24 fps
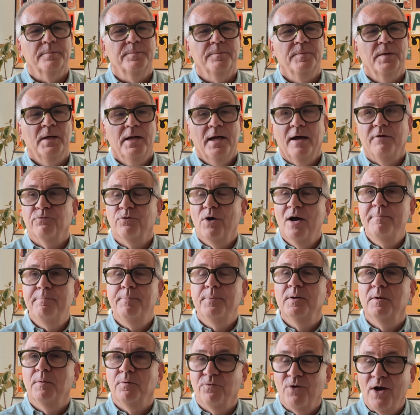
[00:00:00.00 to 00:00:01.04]
And
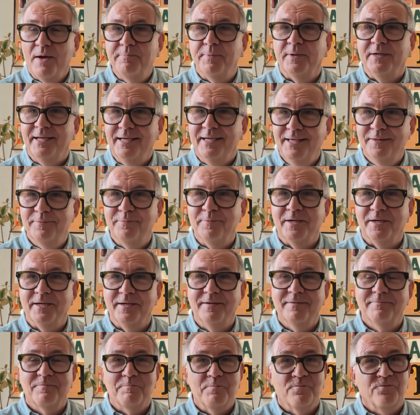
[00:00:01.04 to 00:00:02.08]
right beneath me,
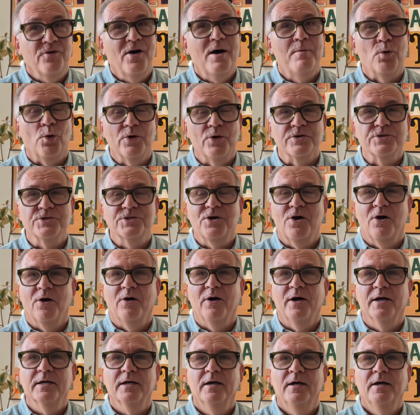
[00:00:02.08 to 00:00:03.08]
far more historic,